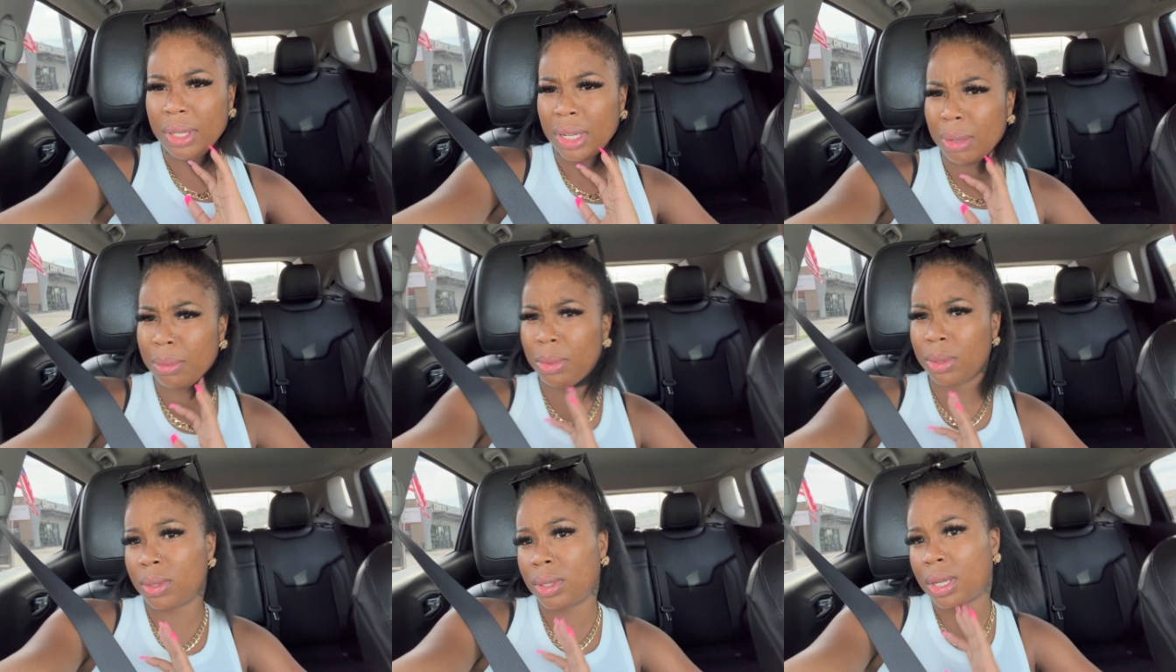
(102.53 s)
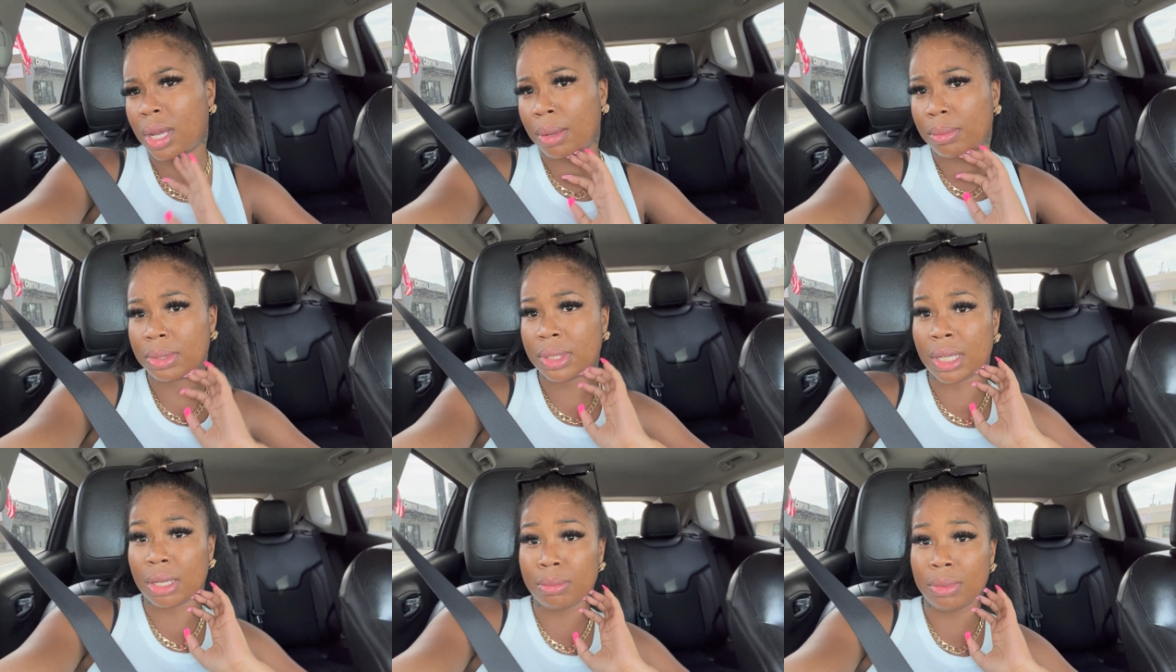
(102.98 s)
Let me know in the
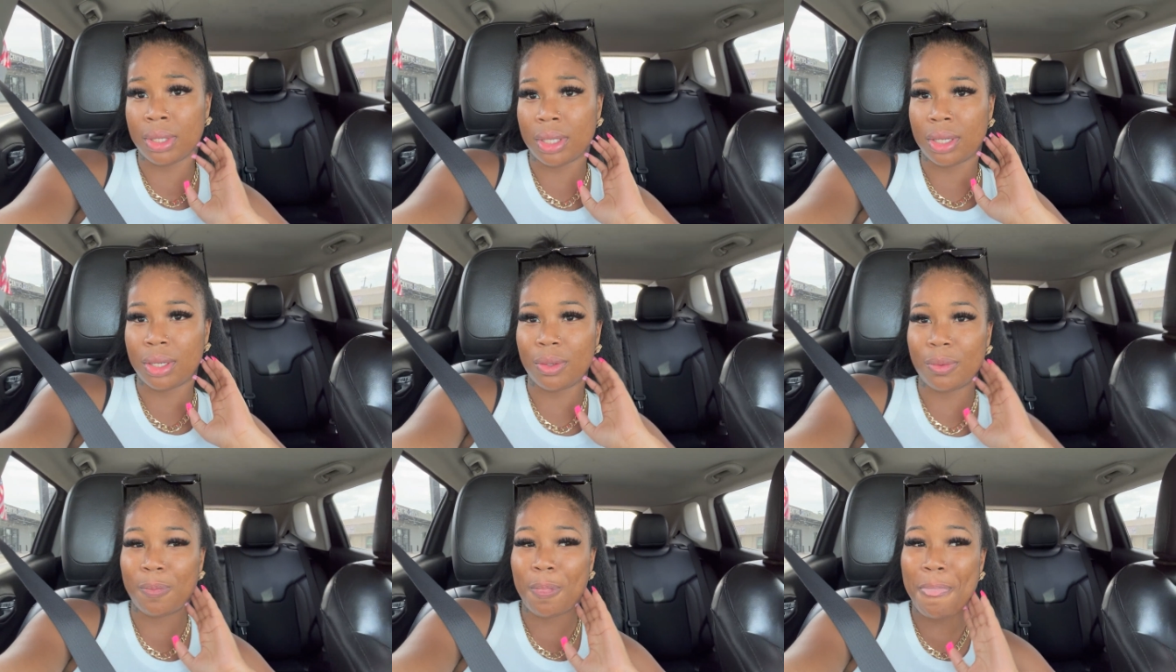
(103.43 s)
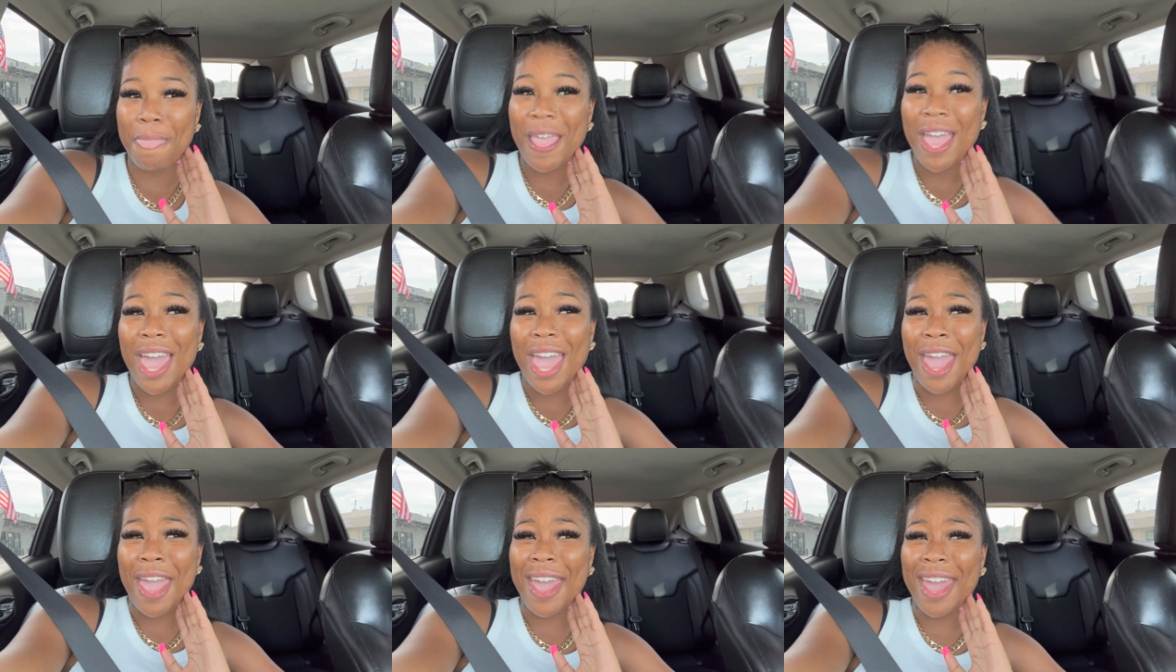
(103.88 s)
comments down below.
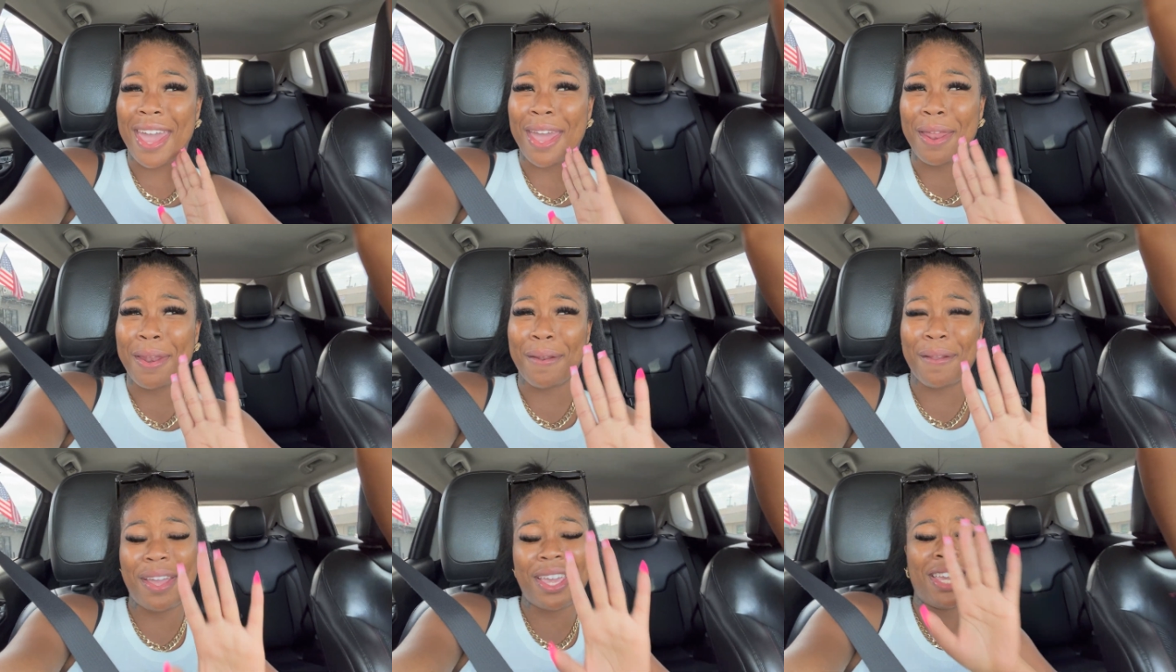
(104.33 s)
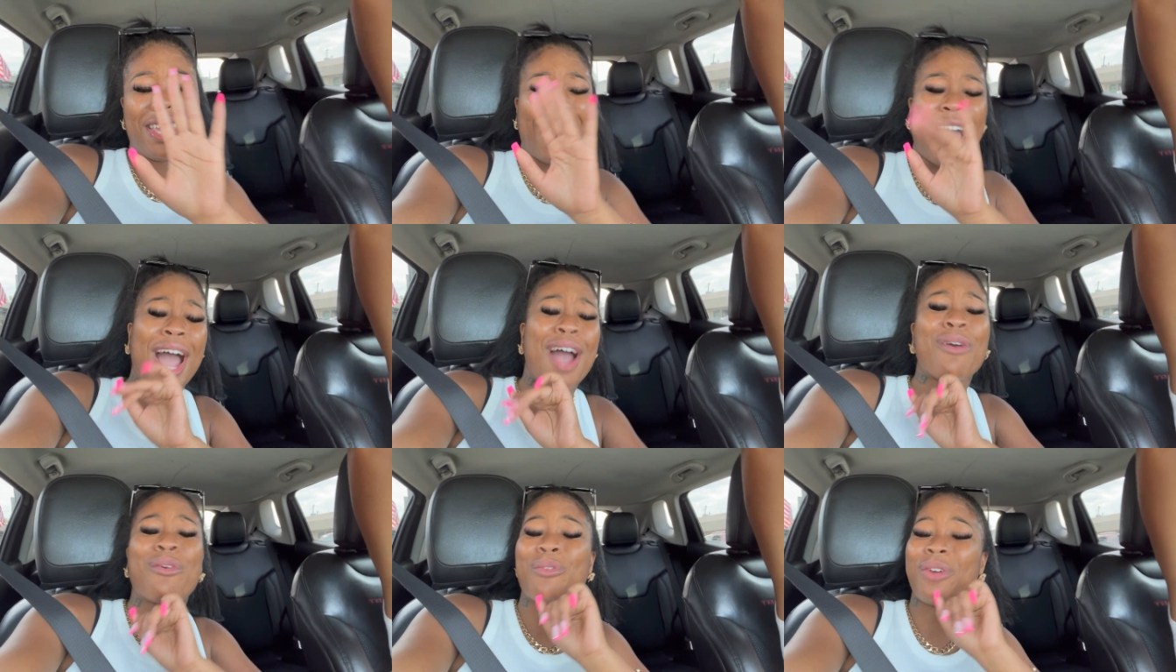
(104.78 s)
And
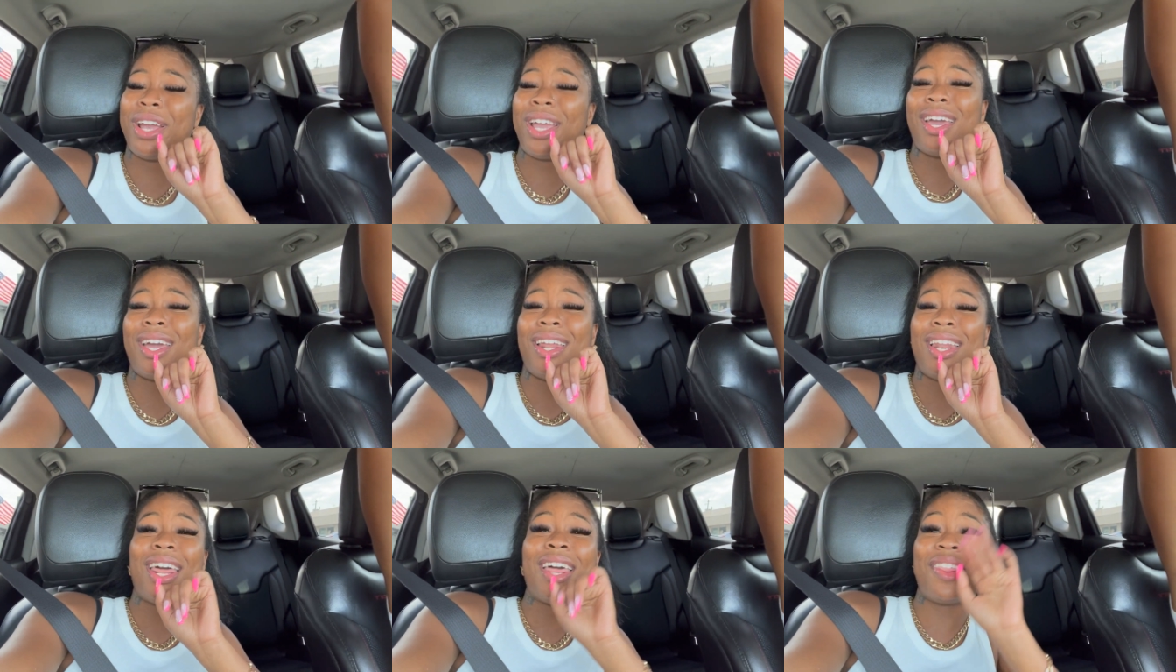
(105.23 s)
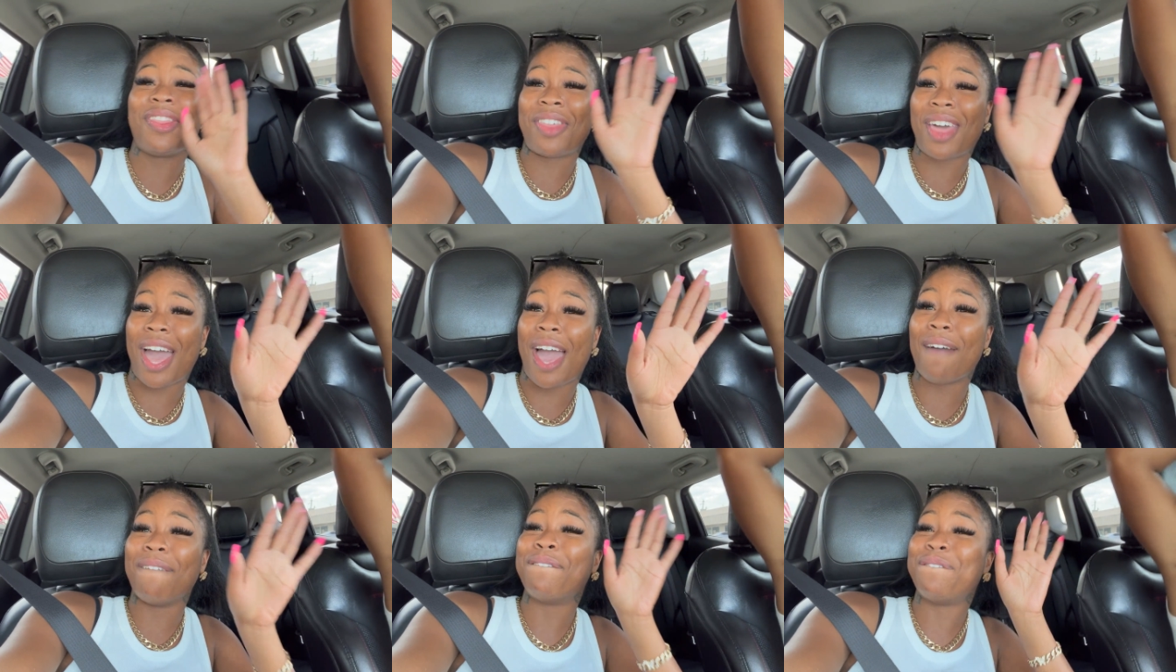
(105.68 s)
y'all ran
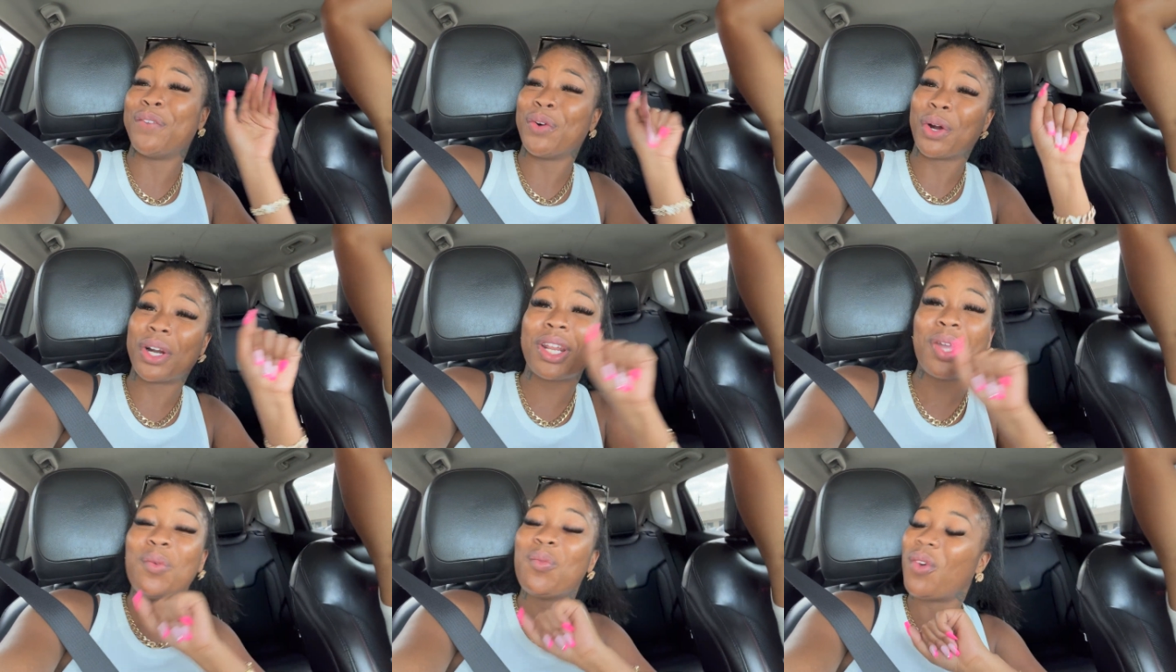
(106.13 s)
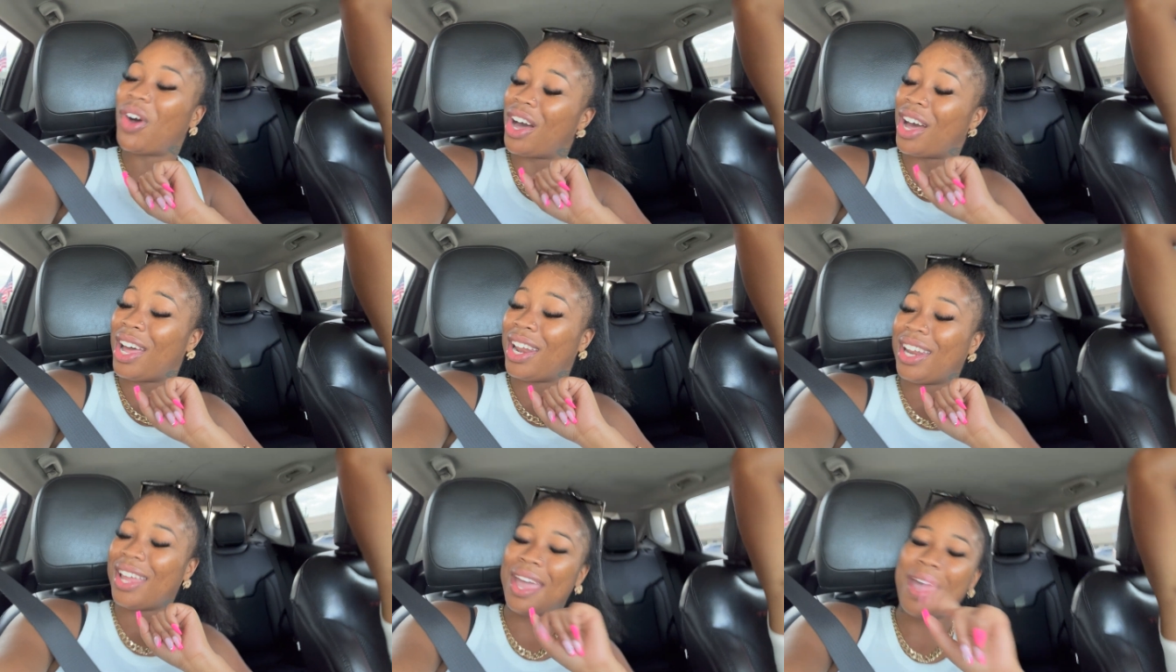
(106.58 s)
that
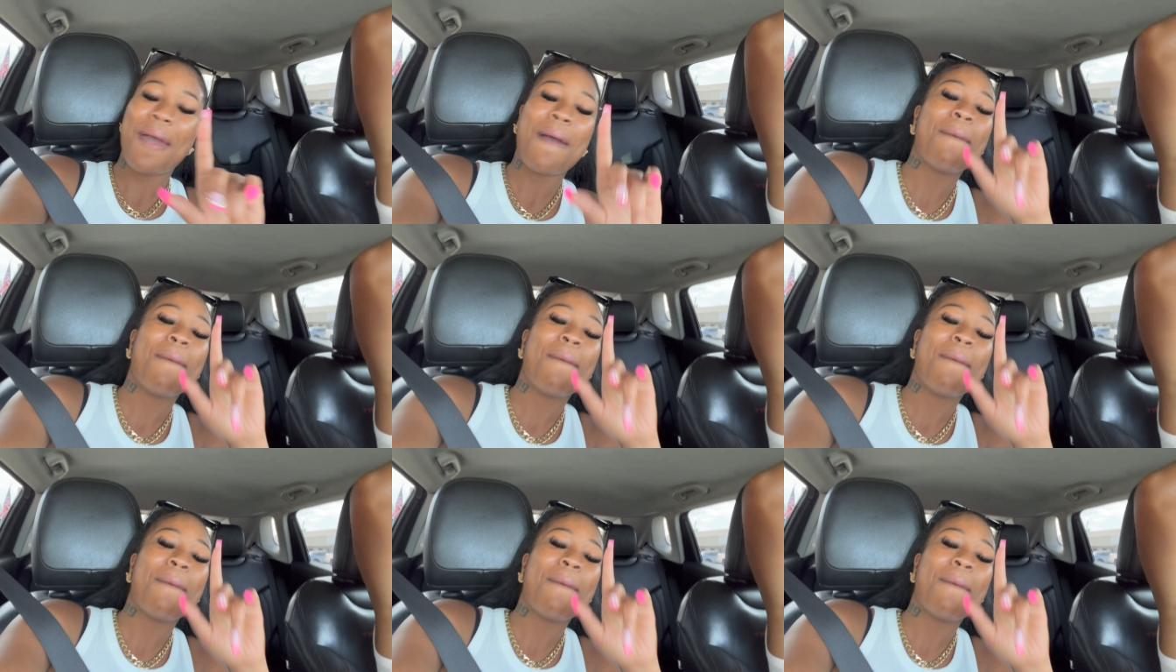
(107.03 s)
41